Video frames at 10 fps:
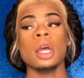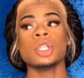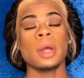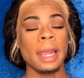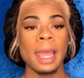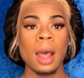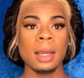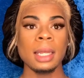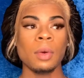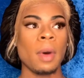
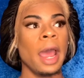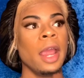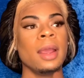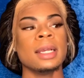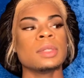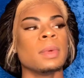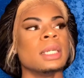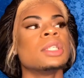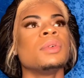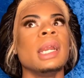Tri-county choir is when
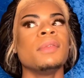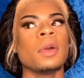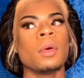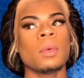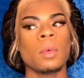there's three different